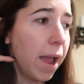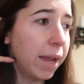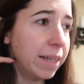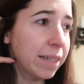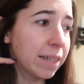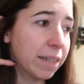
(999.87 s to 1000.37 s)

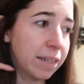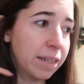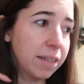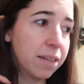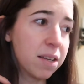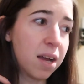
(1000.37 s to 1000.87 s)

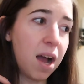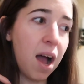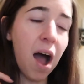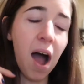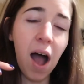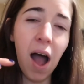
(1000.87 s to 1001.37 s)
and
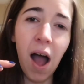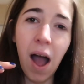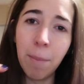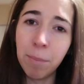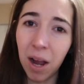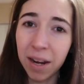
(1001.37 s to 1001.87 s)

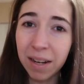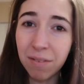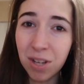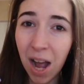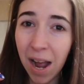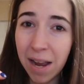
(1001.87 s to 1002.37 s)
I'm not gonna
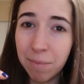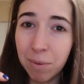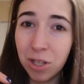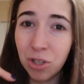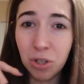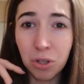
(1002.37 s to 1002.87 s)
have
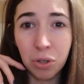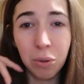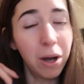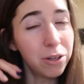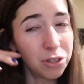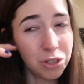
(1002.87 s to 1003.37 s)
time
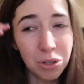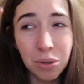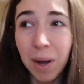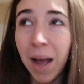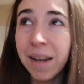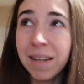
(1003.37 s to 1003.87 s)
to
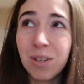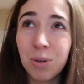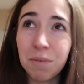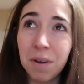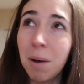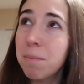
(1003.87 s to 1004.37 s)
do any
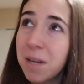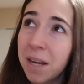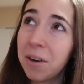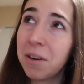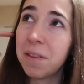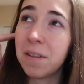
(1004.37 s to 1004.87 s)
sort of
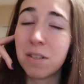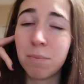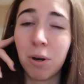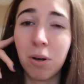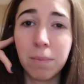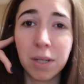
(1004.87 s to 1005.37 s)
update or anything
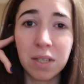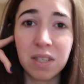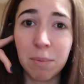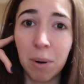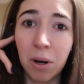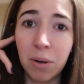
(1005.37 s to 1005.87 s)
tomorrow, because
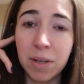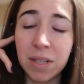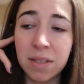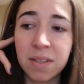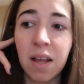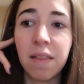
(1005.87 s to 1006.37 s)
tomorrow
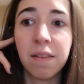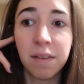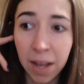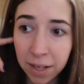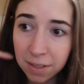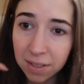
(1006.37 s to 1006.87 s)
is the
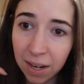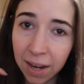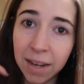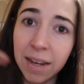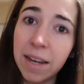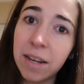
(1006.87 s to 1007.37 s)
last
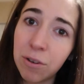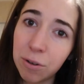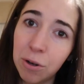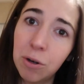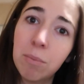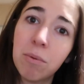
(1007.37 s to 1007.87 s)
day in our
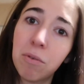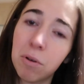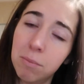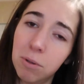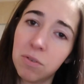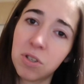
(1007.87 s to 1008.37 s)
home before
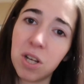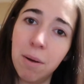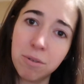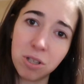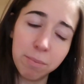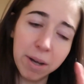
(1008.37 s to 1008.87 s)
the movers
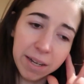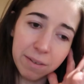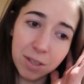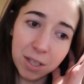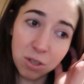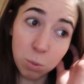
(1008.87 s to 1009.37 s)
come and start packing
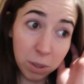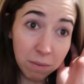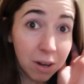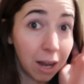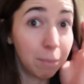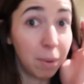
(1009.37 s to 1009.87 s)
everything. So
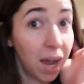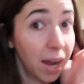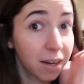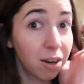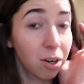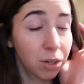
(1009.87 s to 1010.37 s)
we've got to
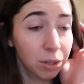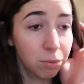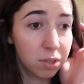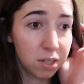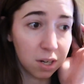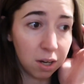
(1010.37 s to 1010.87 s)
pack our
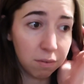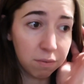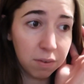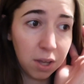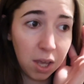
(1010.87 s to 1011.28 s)
own stuff,